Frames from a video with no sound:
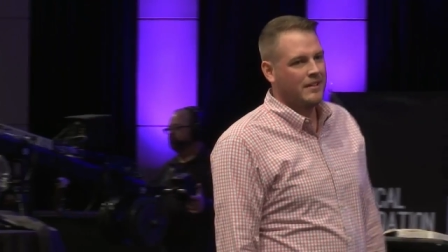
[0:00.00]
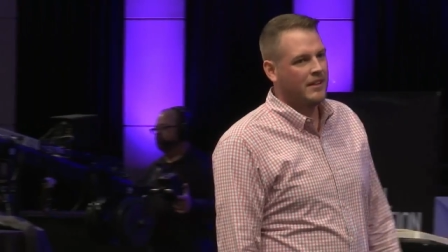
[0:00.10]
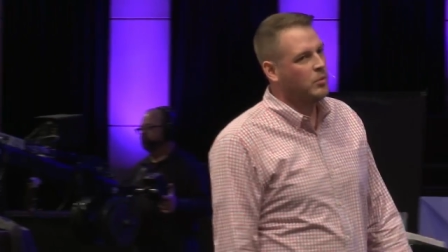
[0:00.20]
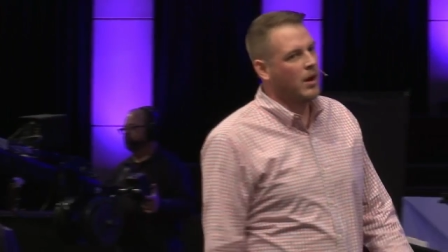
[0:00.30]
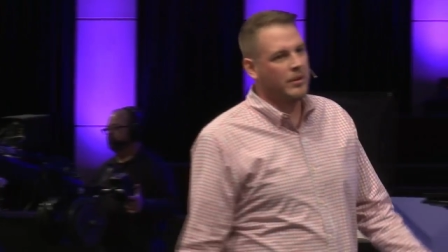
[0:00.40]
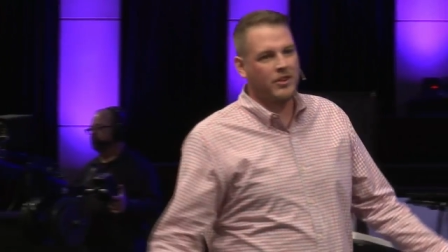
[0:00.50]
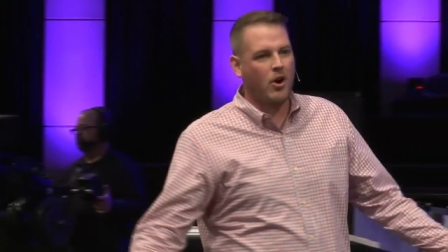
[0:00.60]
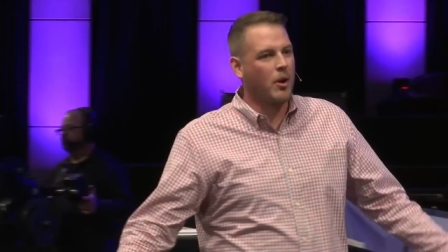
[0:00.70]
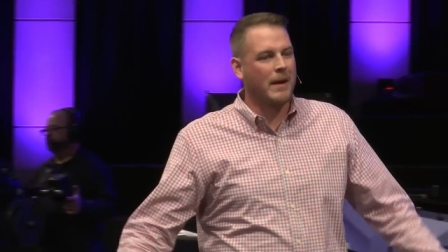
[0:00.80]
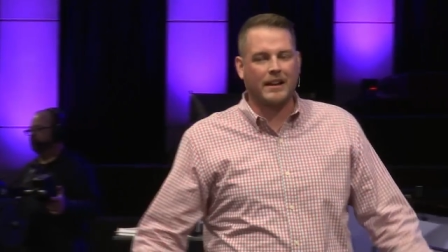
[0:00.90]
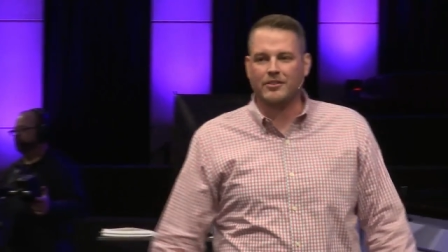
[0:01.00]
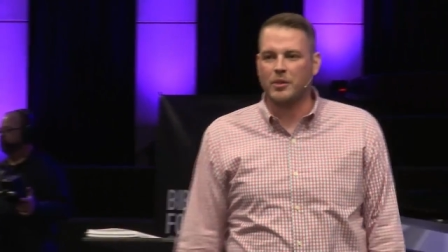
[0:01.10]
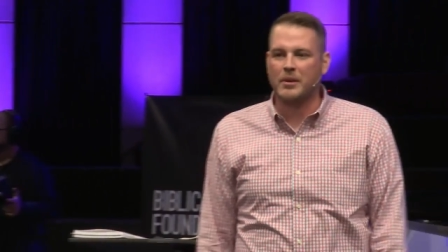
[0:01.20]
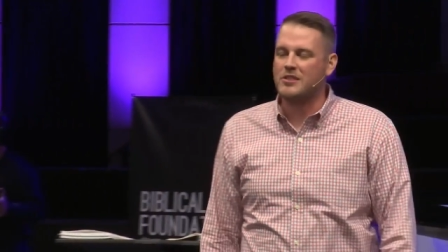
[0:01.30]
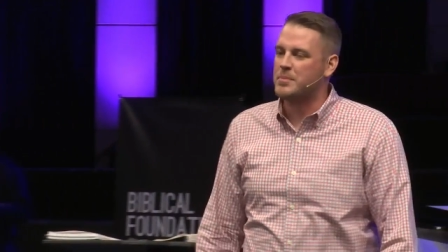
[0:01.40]
That's why we talk about it
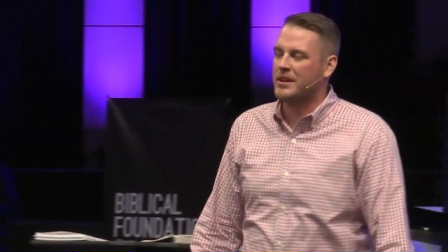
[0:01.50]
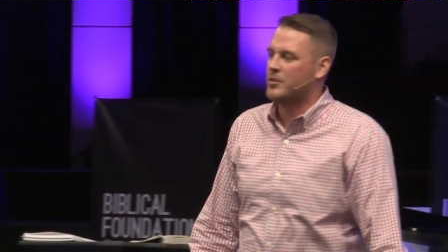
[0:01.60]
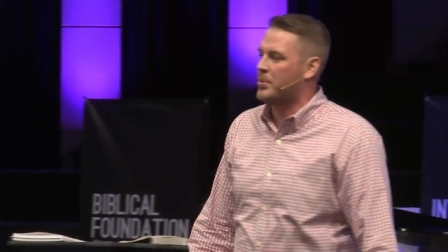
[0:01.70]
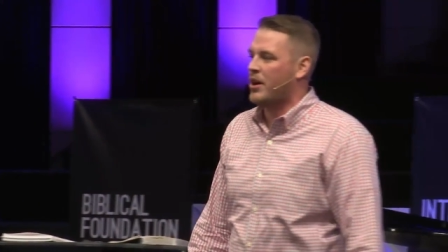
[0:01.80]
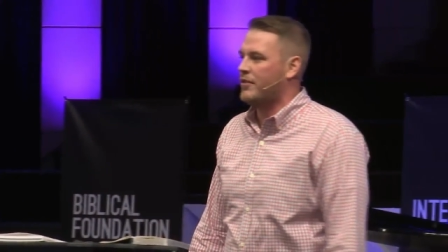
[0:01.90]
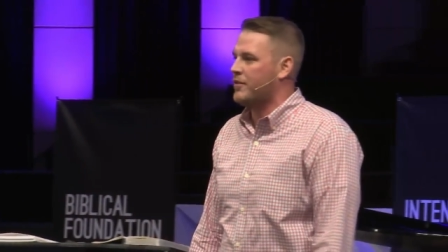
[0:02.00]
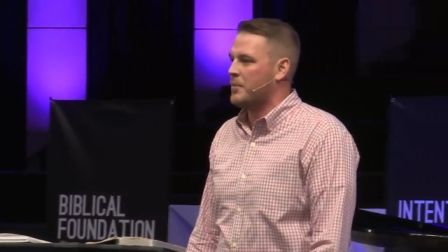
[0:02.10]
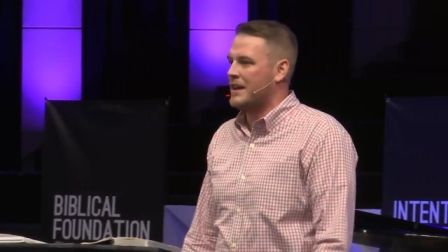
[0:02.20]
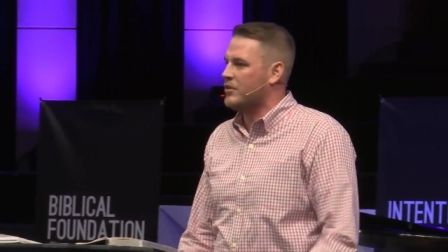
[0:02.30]
so much, because apart from